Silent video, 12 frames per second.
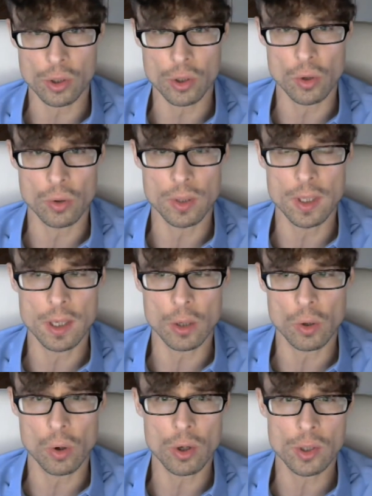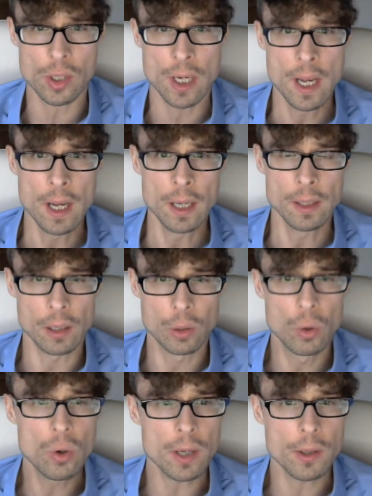So these are clocks that
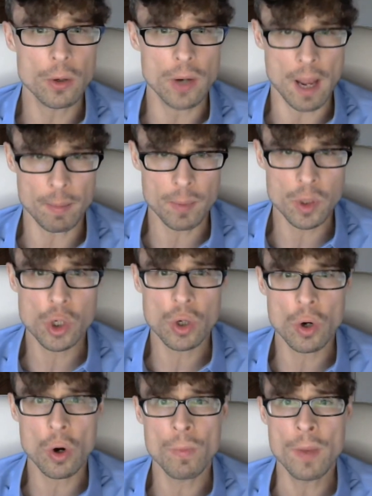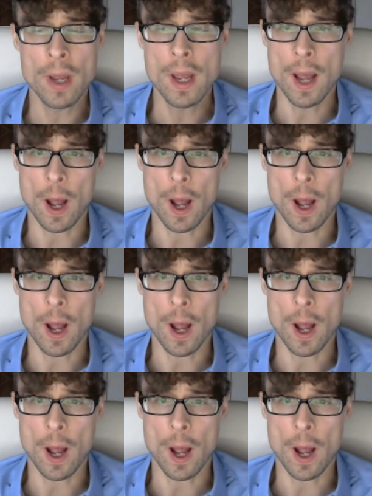look at your epigenome,